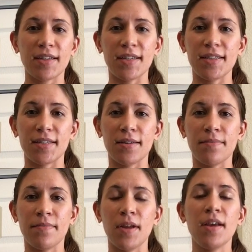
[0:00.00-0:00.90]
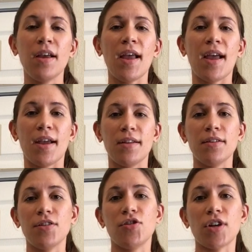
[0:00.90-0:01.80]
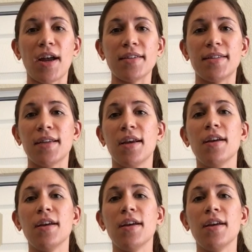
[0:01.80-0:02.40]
system and stress.